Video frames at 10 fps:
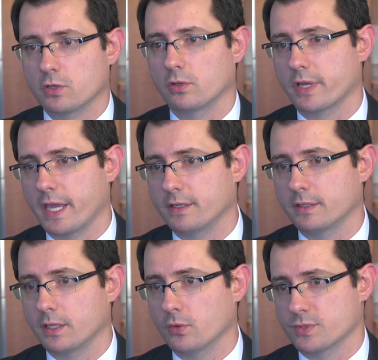are
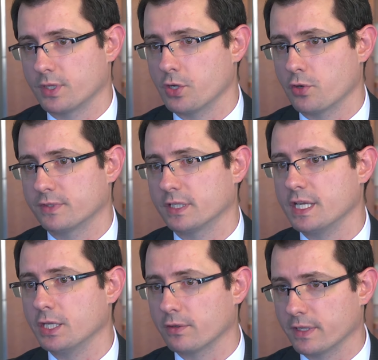located, and those are the nerves that
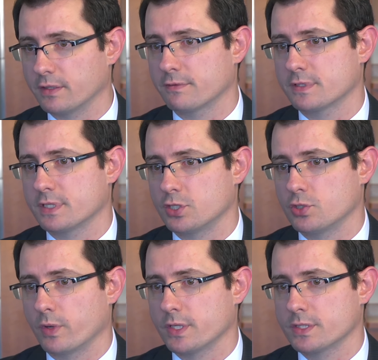innervate the facet
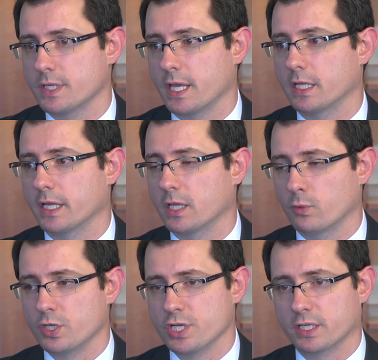joints. And
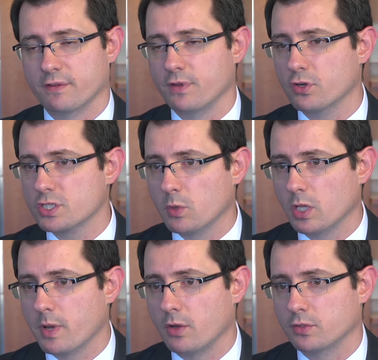again, we inject a very
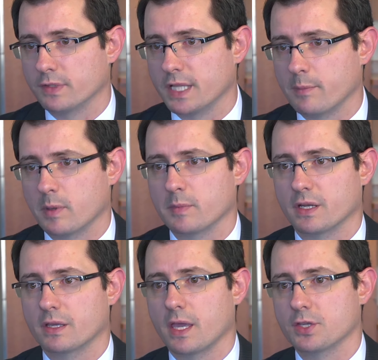small amount of a numbing
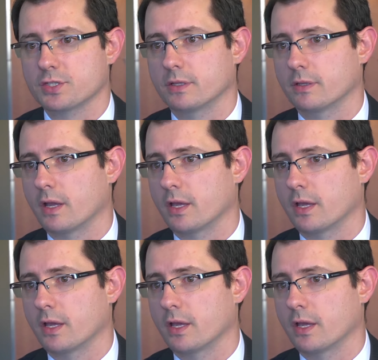medication,